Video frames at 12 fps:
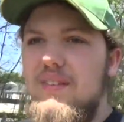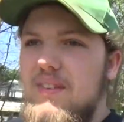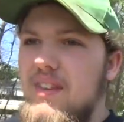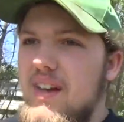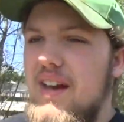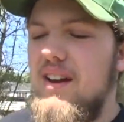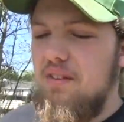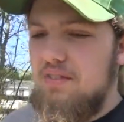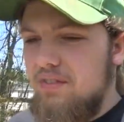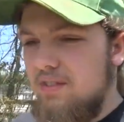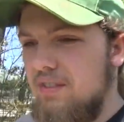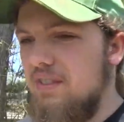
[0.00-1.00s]
up to the house,
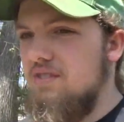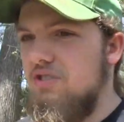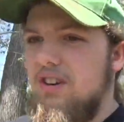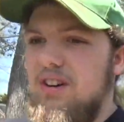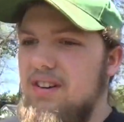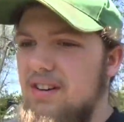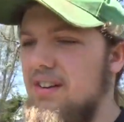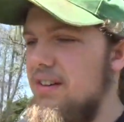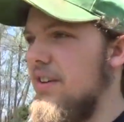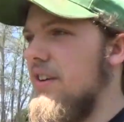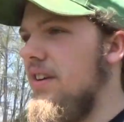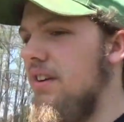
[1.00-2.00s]
show you the John
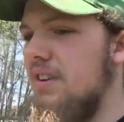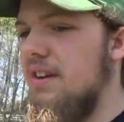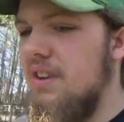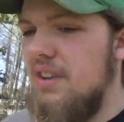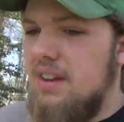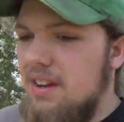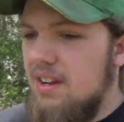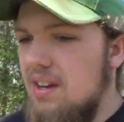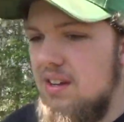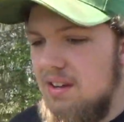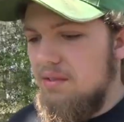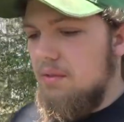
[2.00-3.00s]
Deere,
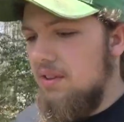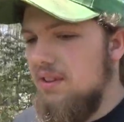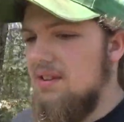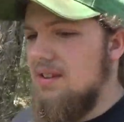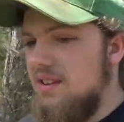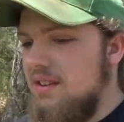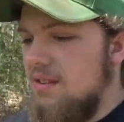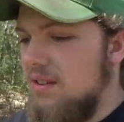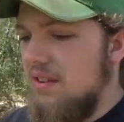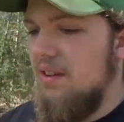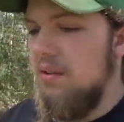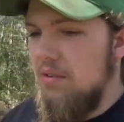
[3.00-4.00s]
because we did do a
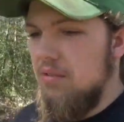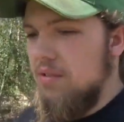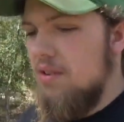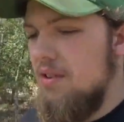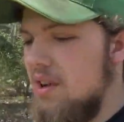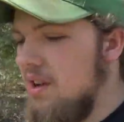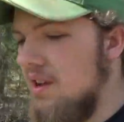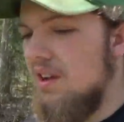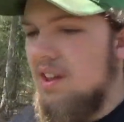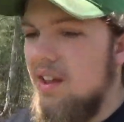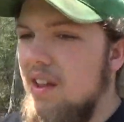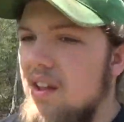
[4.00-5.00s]
little
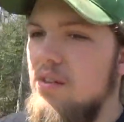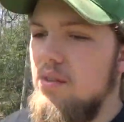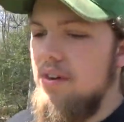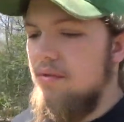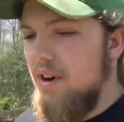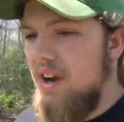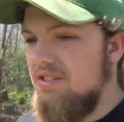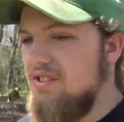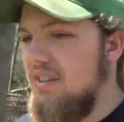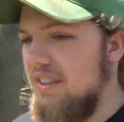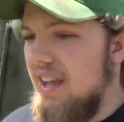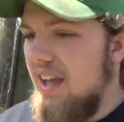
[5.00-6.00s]
refresh
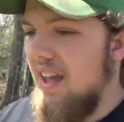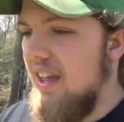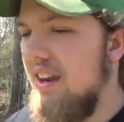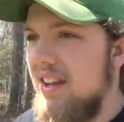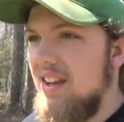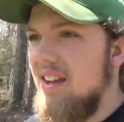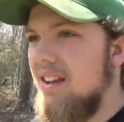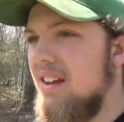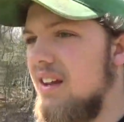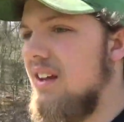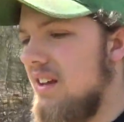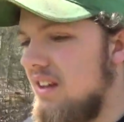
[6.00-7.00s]
on that.
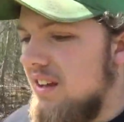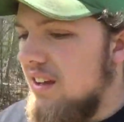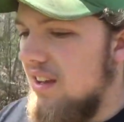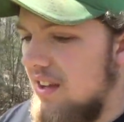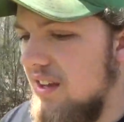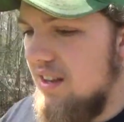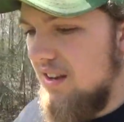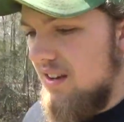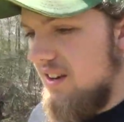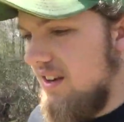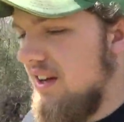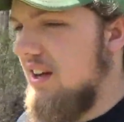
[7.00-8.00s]
It
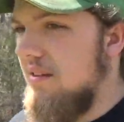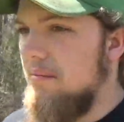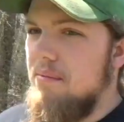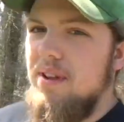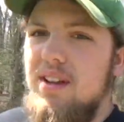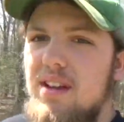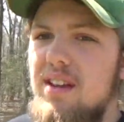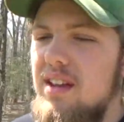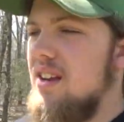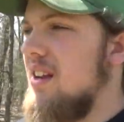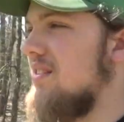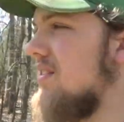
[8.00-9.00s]

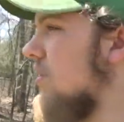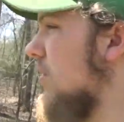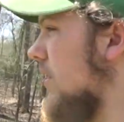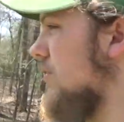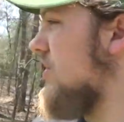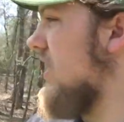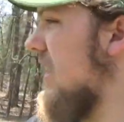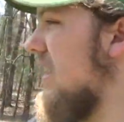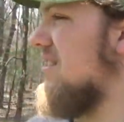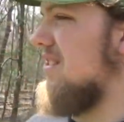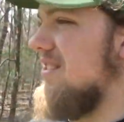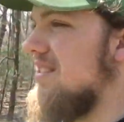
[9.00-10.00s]
needs an oil
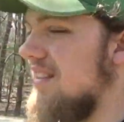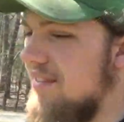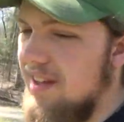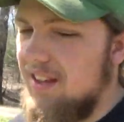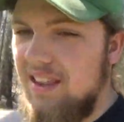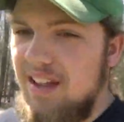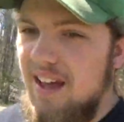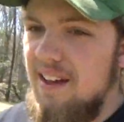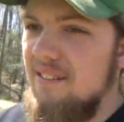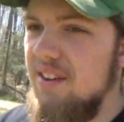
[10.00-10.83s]
change and stuff like that,